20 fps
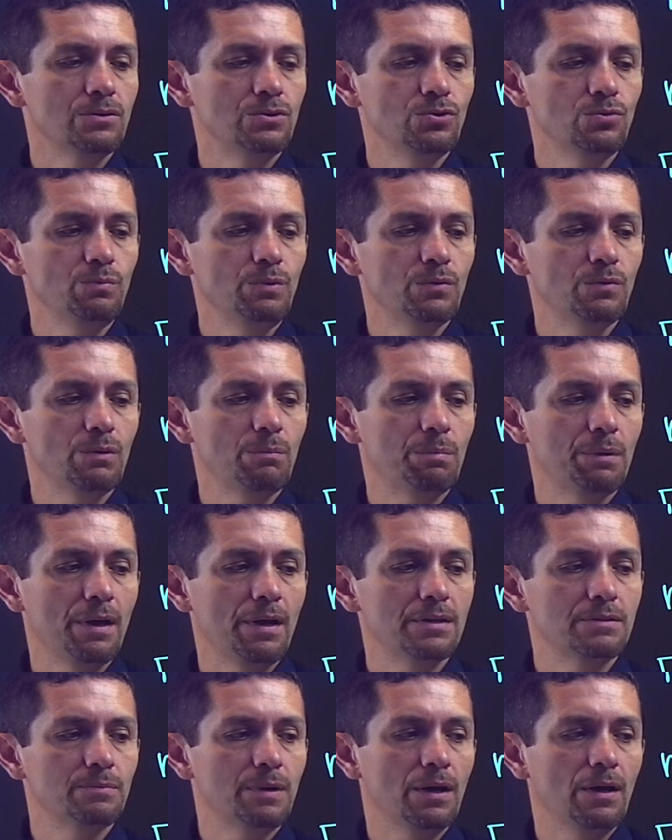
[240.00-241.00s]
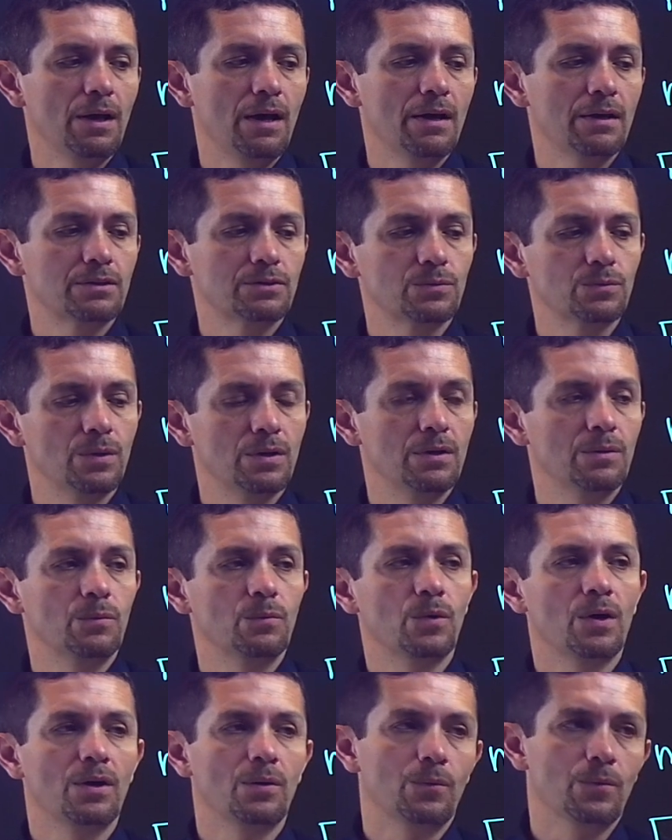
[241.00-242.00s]
to be replaced by x1 and
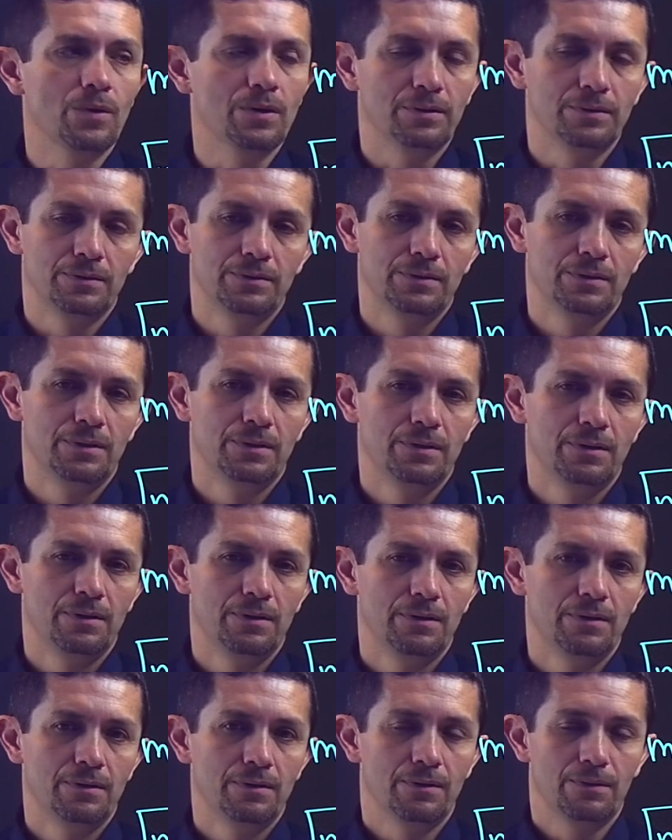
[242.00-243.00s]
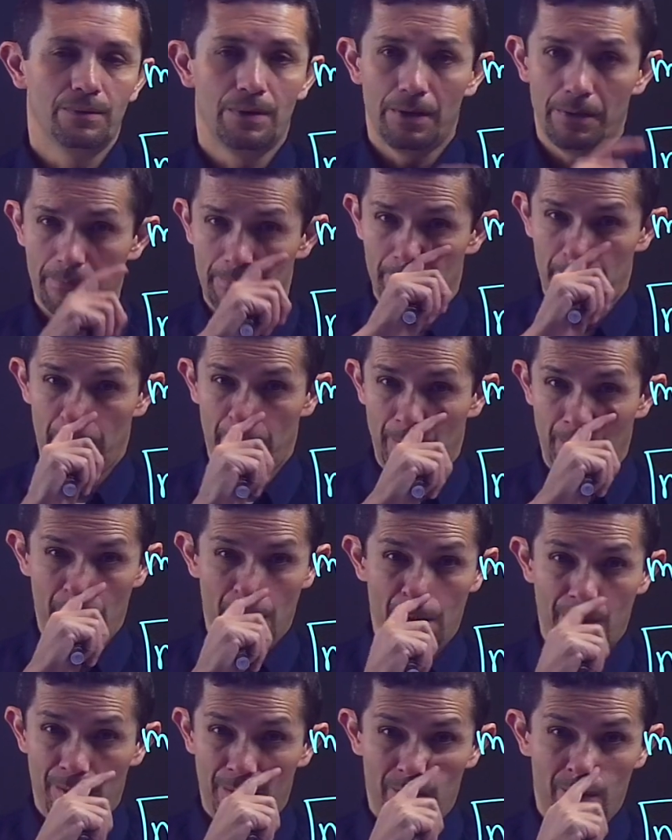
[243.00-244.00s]
y1. All right,
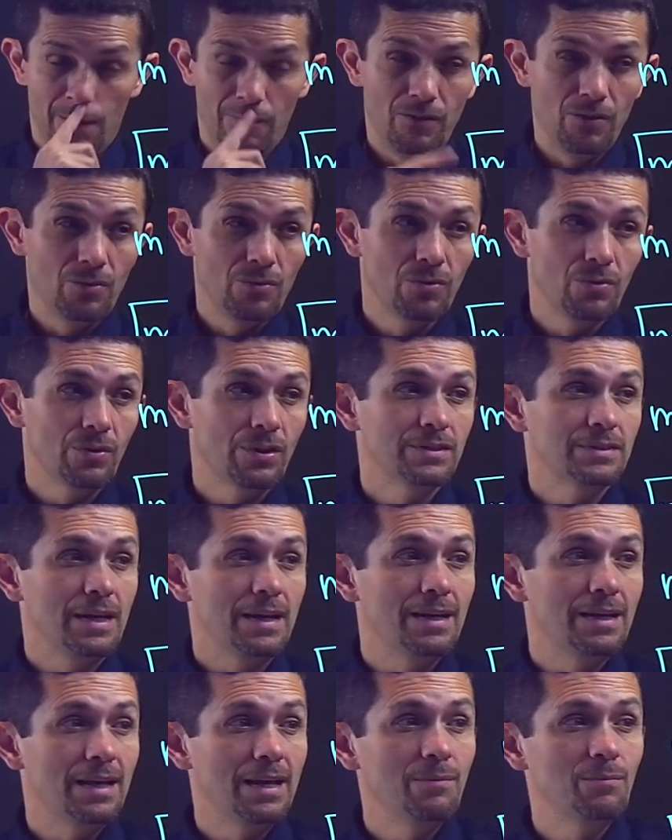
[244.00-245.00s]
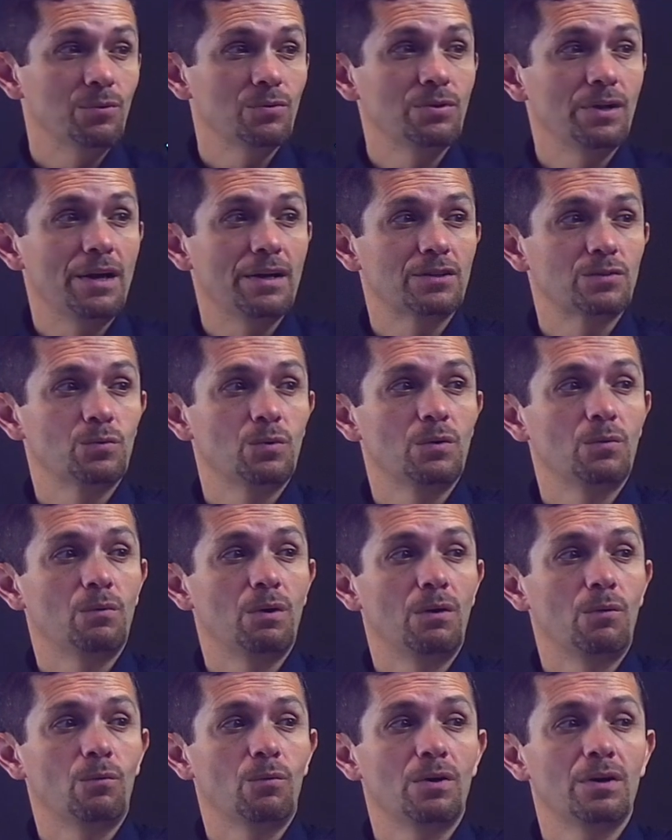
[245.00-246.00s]
if you notice, I label x1,
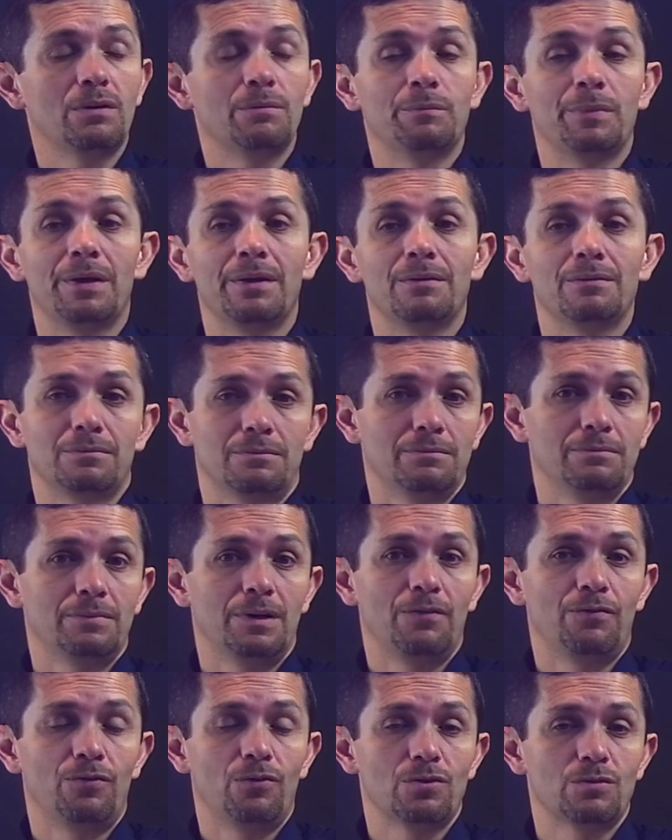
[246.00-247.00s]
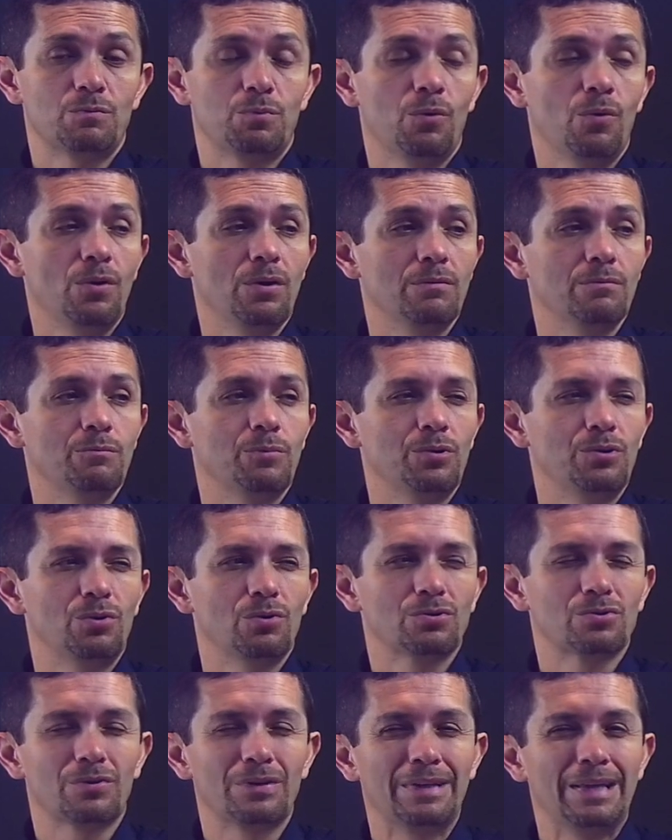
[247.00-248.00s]
y1 my first point, but
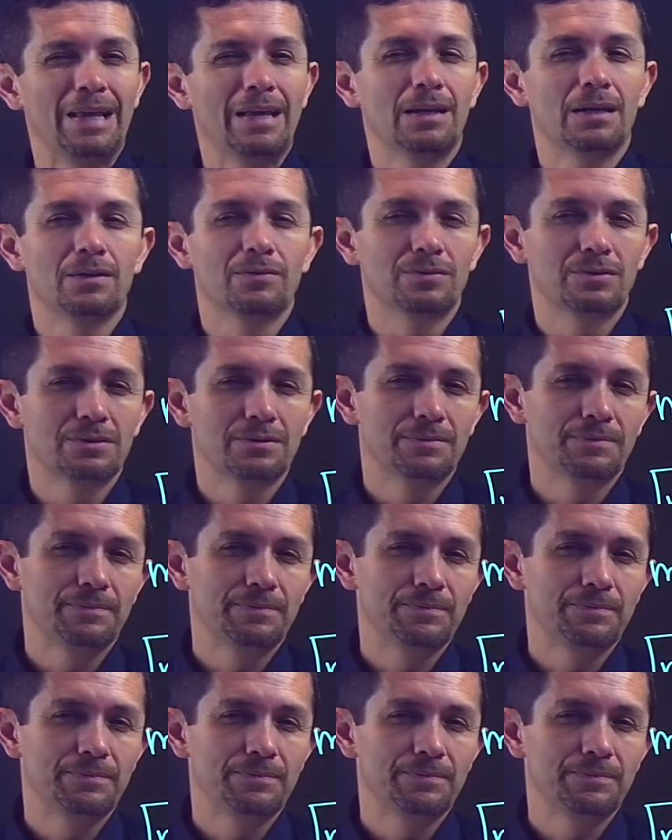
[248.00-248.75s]
those are negatives.